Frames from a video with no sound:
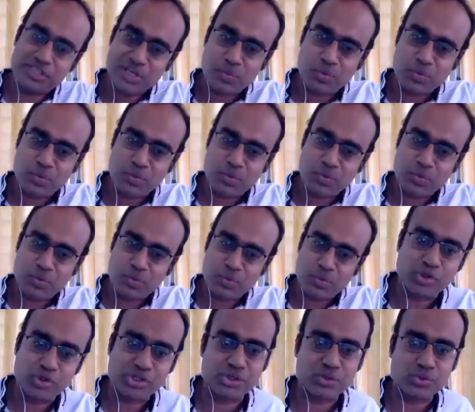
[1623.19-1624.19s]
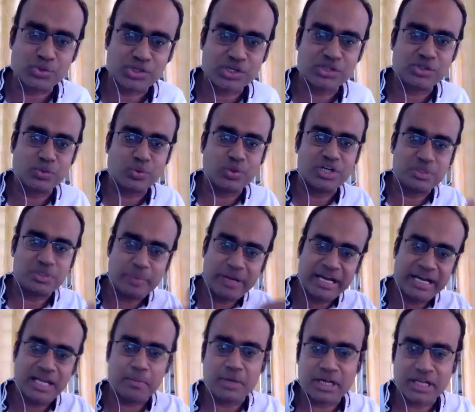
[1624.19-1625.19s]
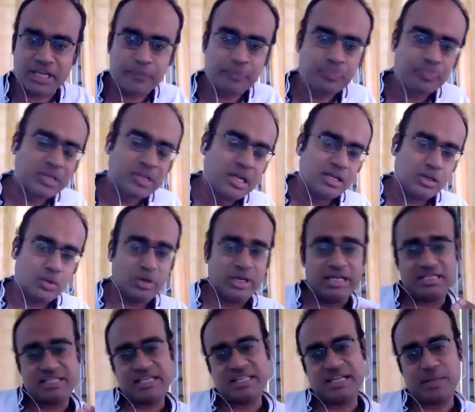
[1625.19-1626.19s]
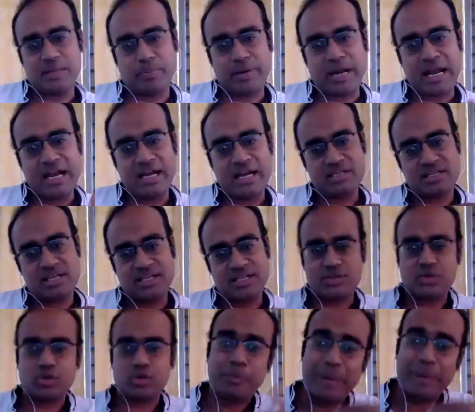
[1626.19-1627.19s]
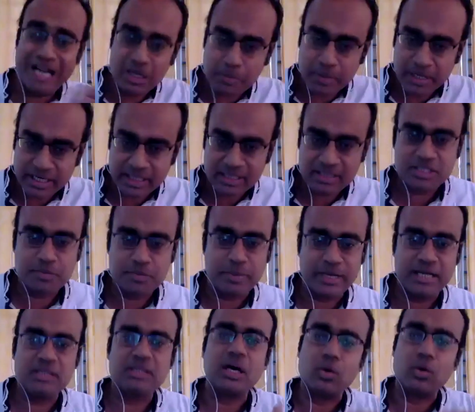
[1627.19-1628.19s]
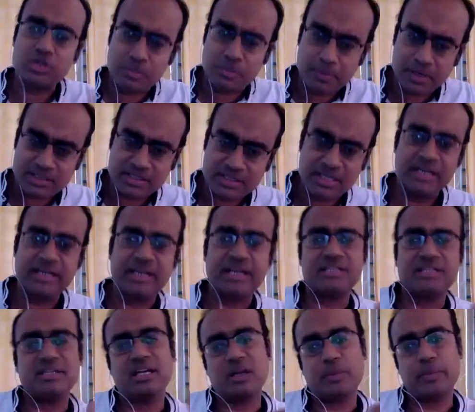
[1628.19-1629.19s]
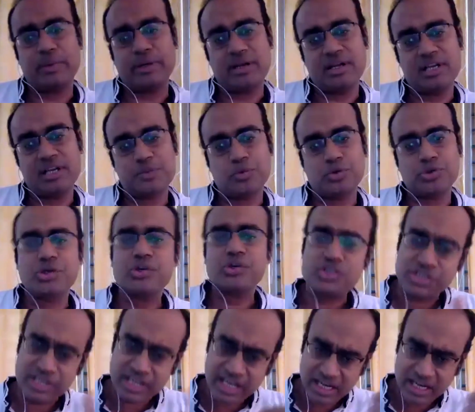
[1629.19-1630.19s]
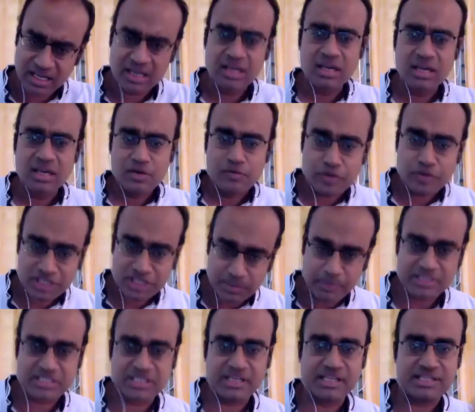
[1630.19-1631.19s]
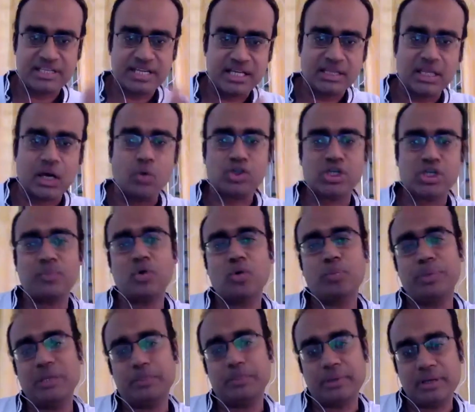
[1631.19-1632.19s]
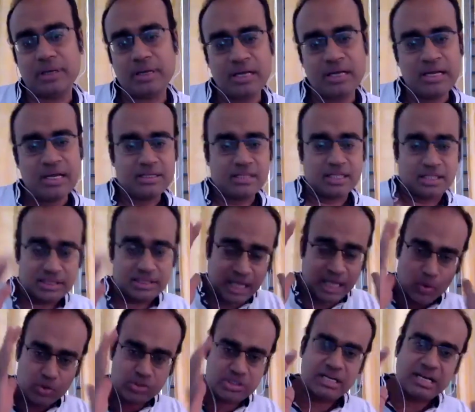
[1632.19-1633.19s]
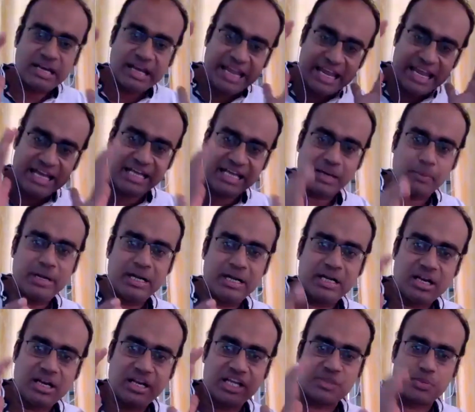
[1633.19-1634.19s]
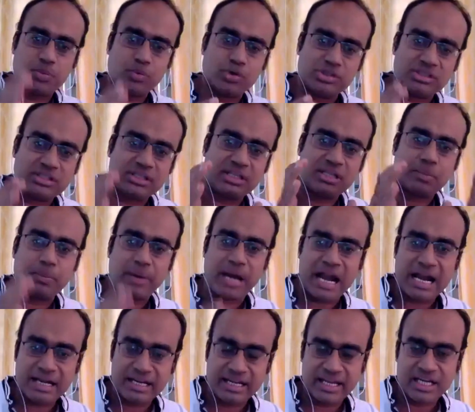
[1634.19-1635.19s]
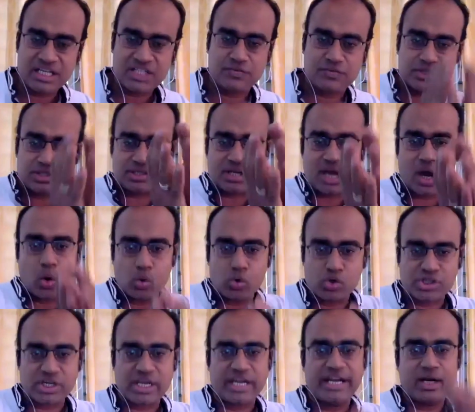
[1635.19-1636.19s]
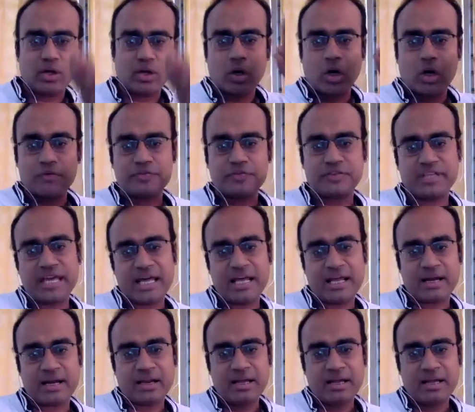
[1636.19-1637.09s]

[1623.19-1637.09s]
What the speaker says: wants to push users towards spending money. Let's say that a brand decides to spend money, spend $1,000 and it gets incremental exposure to say, for simplicity's sake, 1,000 more people. The 1,000 incremental exposure that the brand gets, which is outside of their